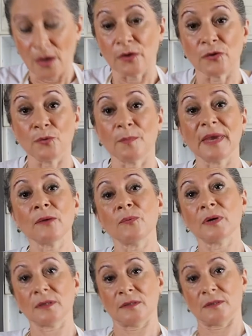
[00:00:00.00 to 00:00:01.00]
You may
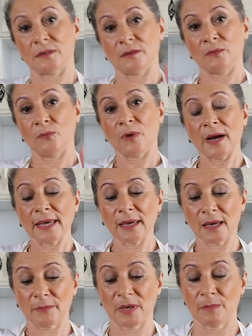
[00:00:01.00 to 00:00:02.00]
wonder,
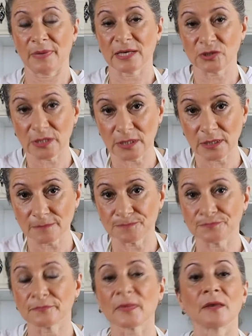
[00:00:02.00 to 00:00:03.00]
why am I bashing it?
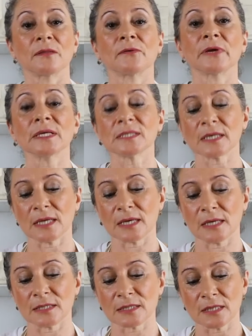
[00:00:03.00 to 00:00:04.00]
The reason
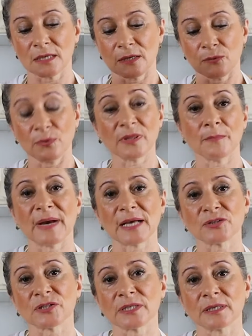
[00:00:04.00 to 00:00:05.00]
is, with the
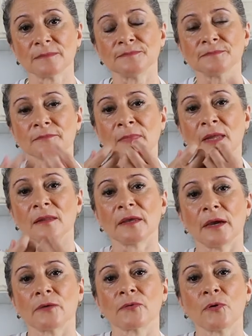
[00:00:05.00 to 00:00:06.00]
bashing,
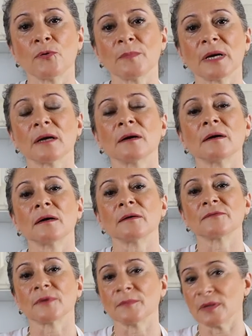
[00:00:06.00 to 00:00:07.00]
the aroma
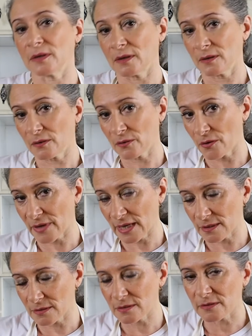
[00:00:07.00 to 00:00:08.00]
from the
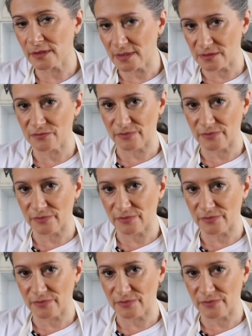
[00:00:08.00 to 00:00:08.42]
coriander is